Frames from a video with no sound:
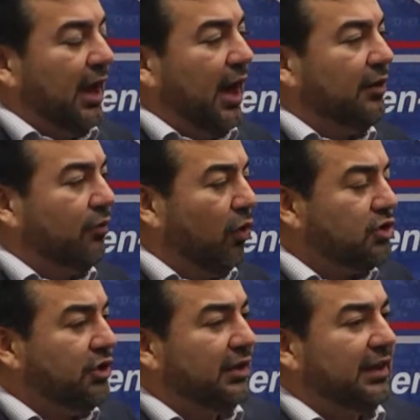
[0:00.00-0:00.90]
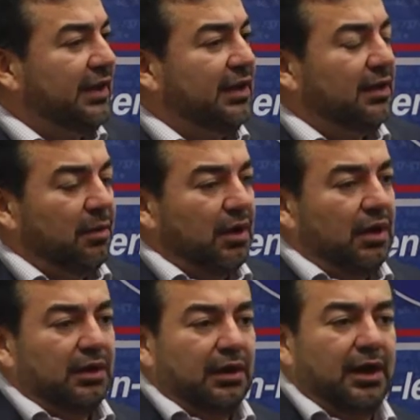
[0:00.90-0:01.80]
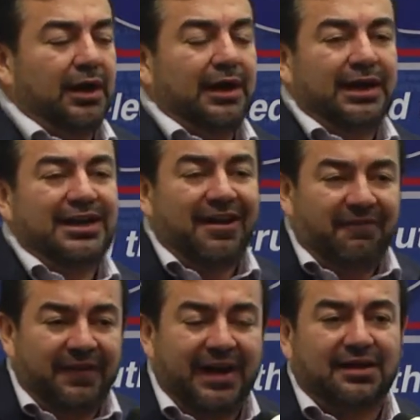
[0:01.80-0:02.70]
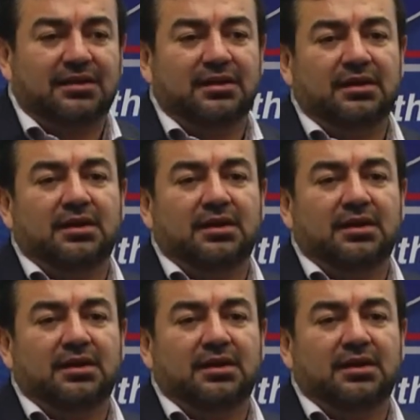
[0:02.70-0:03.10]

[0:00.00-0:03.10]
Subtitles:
unfortunately, in effect,